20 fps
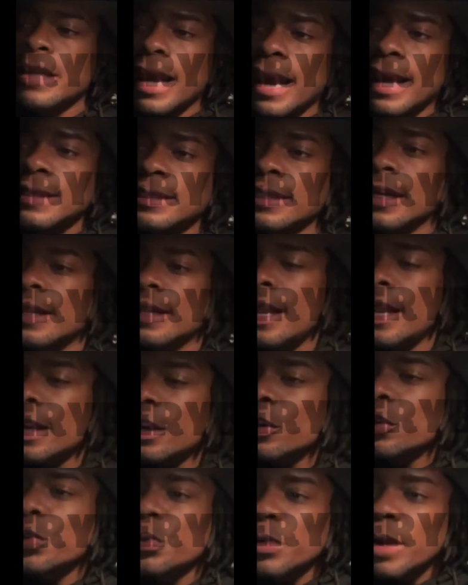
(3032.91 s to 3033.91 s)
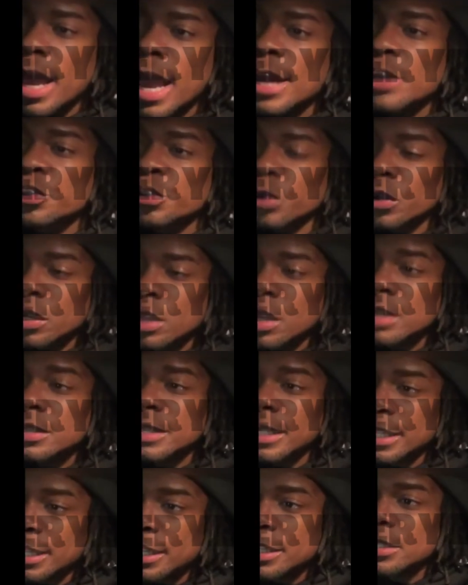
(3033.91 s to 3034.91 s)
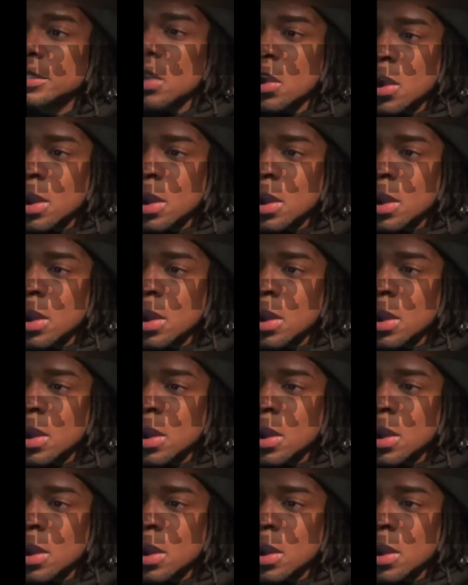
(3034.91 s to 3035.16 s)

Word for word: to chase a nigga who got drugs in his